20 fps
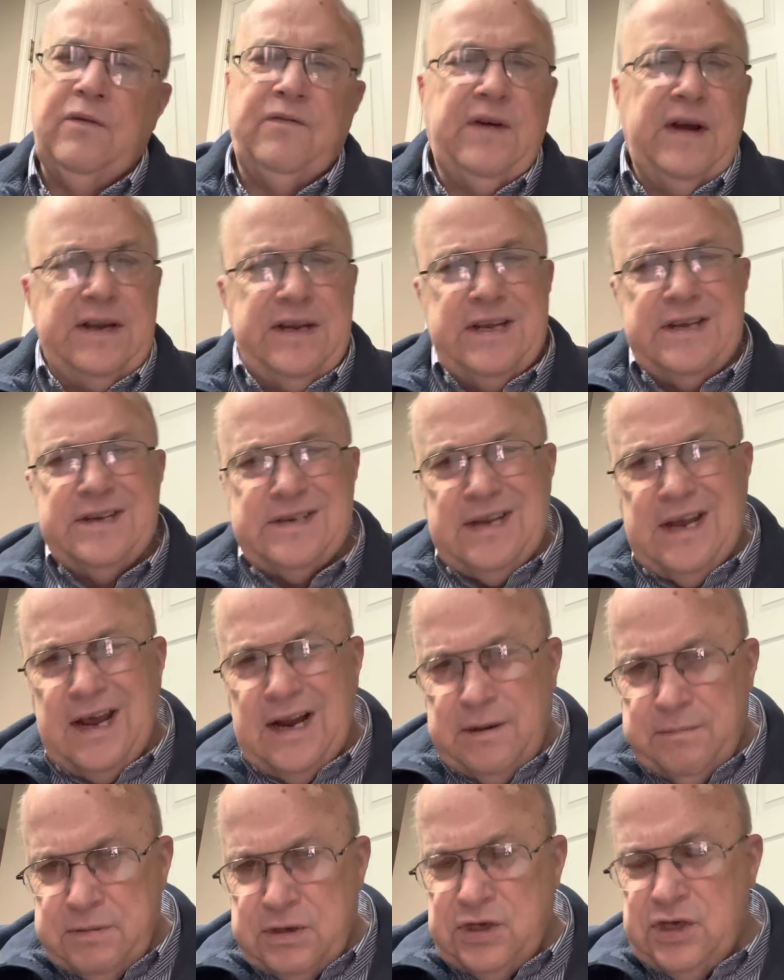if I just
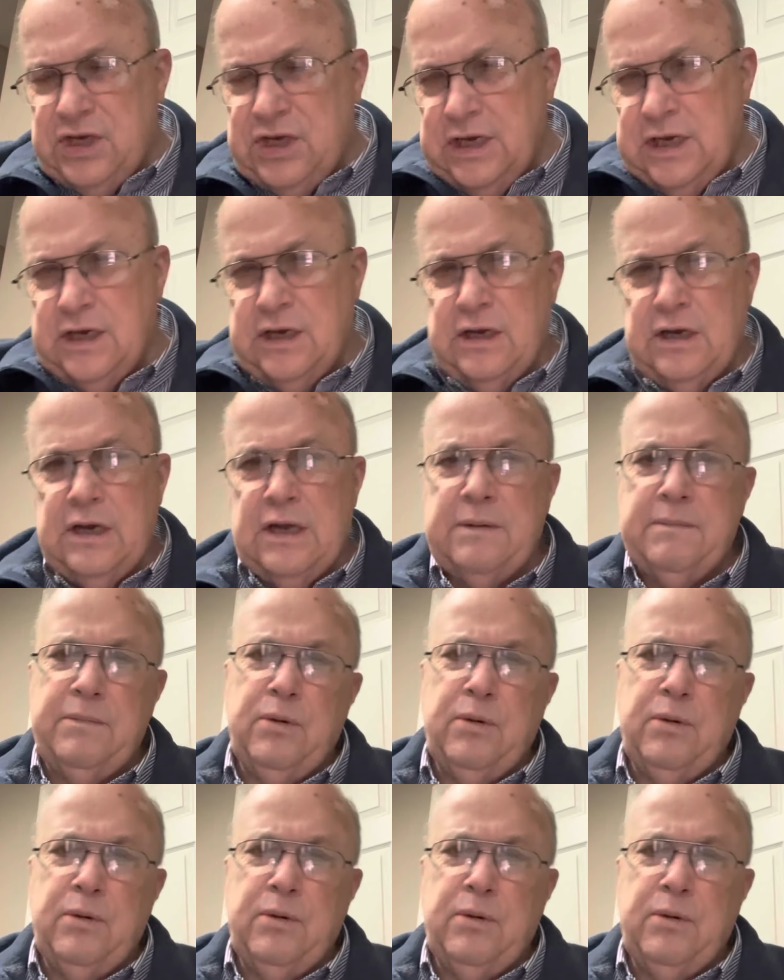had a machine gun,